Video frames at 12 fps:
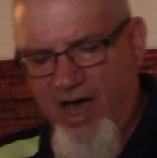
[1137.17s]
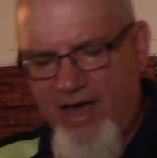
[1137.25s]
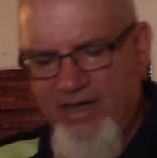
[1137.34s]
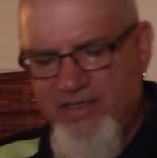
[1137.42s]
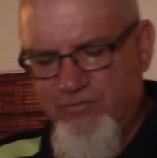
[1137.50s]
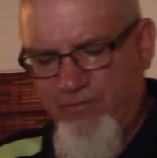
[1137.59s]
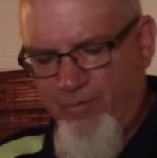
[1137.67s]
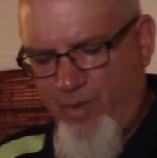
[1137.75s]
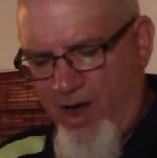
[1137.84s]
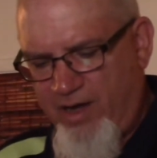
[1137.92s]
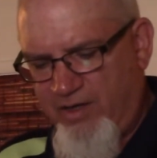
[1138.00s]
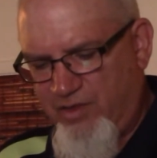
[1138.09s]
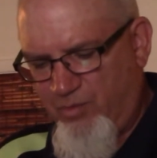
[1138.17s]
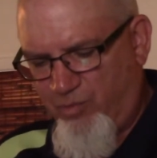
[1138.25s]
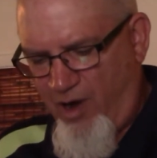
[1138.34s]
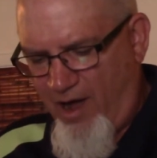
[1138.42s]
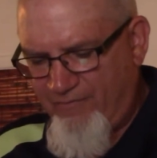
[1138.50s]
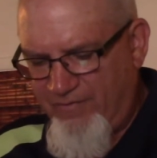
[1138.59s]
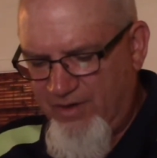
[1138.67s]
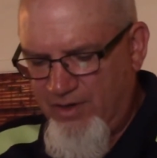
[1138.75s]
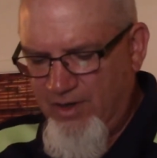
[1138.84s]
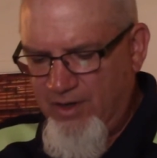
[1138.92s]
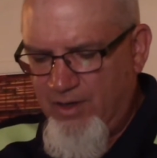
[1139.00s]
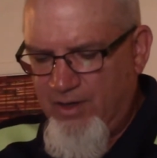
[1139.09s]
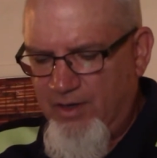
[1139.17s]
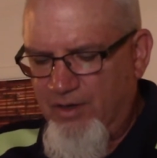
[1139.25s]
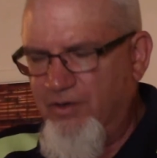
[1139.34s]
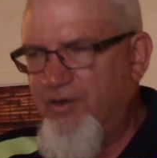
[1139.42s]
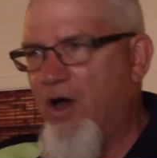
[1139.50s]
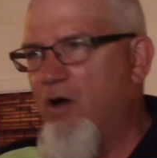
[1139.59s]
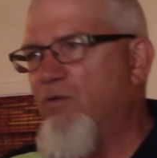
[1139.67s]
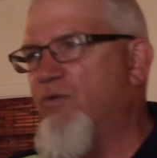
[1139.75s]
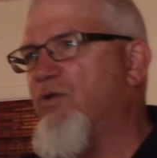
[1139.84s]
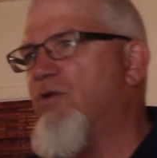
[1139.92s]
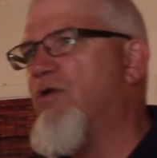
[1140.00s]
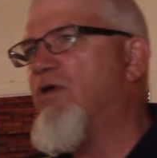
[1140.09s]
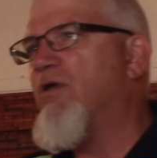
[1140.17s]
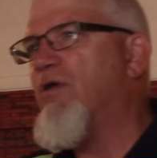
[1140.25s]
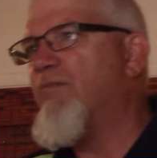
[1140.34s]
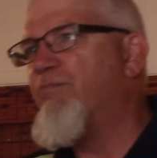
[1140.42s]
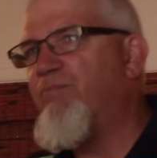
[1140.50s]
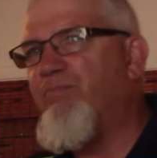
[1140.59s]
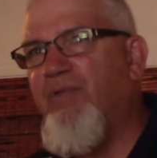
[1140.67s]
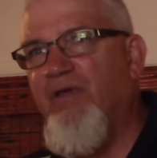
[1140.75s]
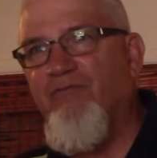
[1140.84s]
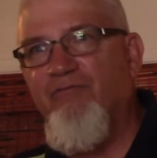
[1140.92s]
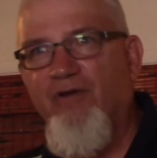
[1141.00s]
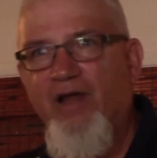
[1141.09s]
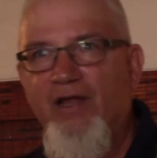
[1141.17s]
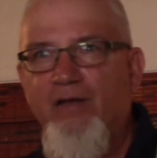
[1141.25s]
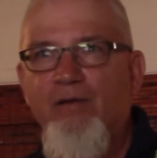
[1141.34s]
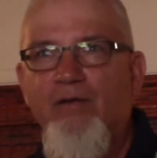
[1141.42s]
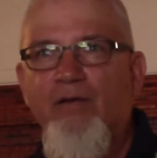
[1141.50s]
God is reminding the prophet, don't be afraid.